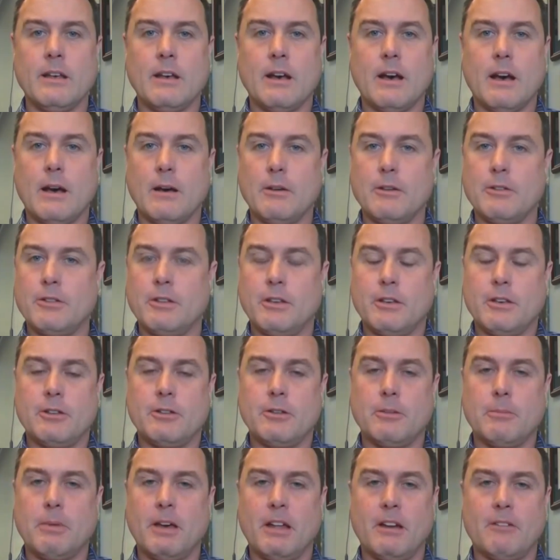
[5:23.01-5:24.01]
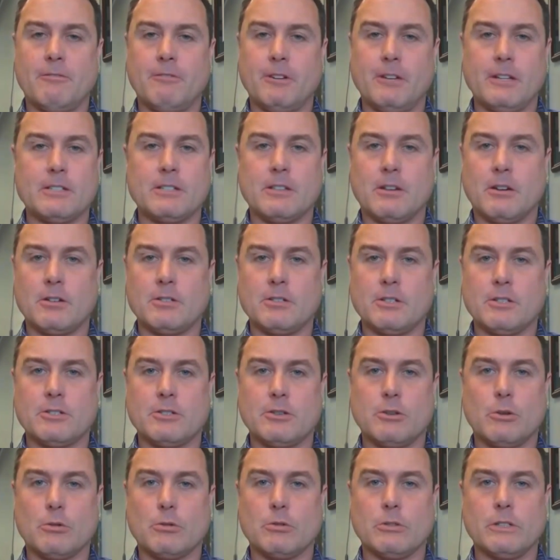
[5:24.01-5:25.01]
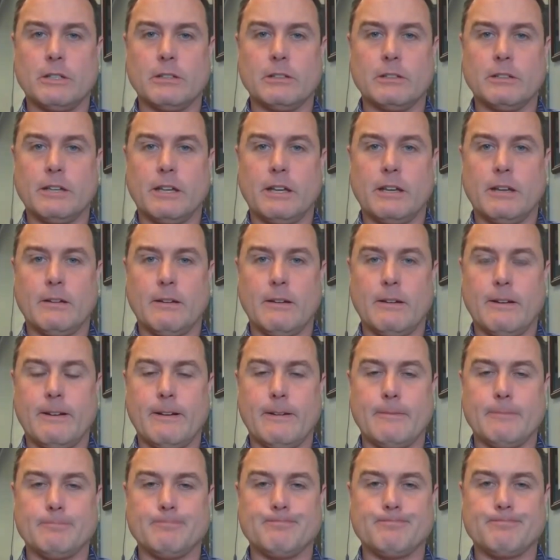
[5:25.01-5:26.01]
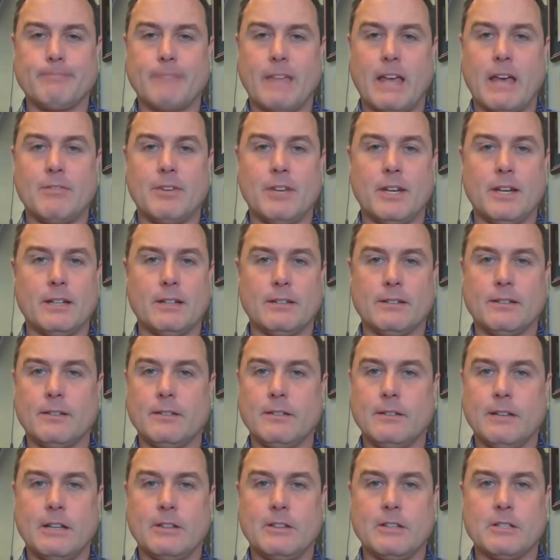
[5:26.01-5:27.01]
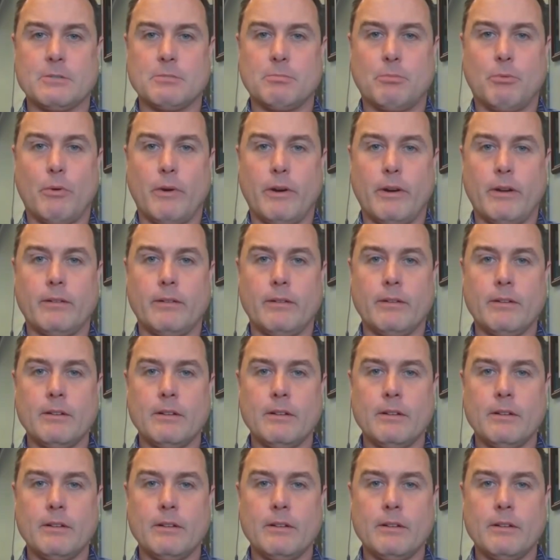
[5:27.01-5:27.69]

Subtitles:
the benefits are just so clearly evident at this point,